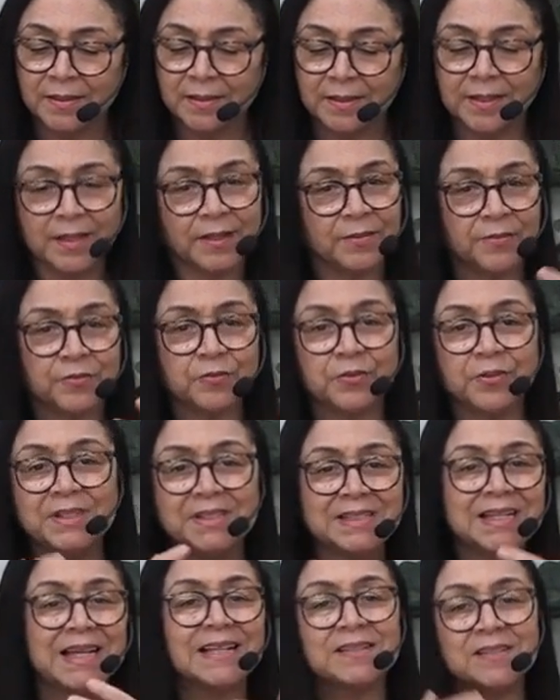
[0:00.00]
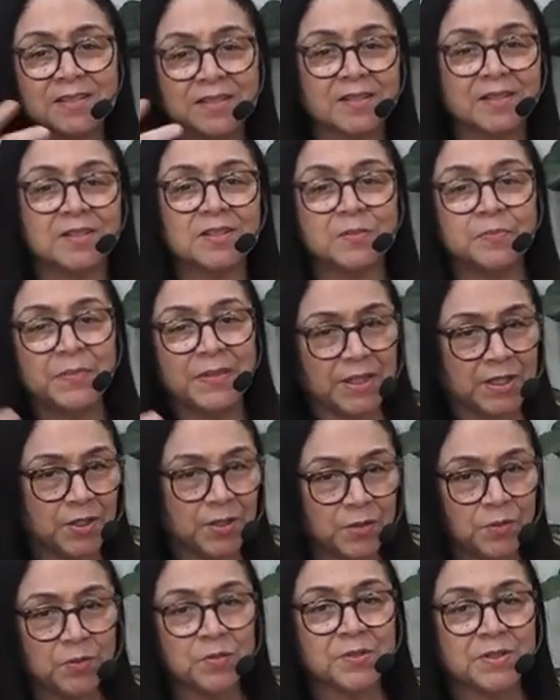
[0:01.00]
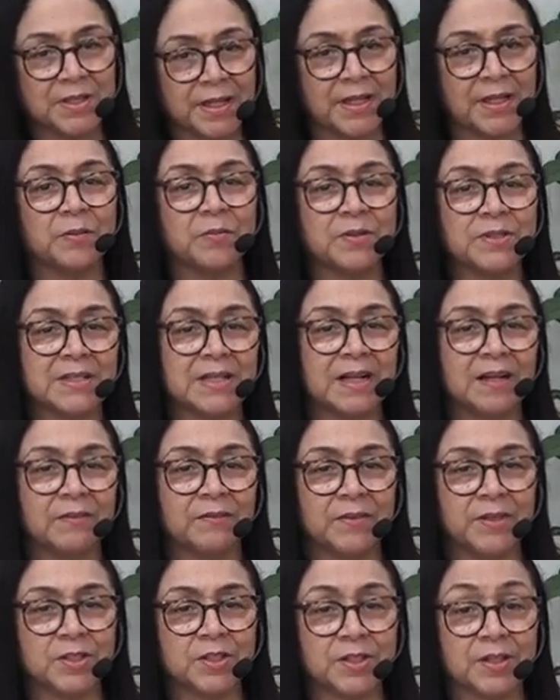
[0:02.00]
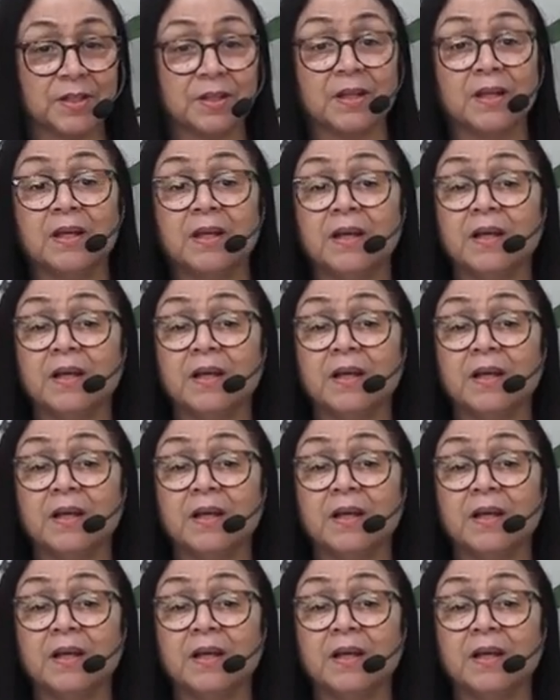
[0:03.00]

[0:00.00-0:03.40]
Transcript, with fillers: there are three tenses being used here with salvation.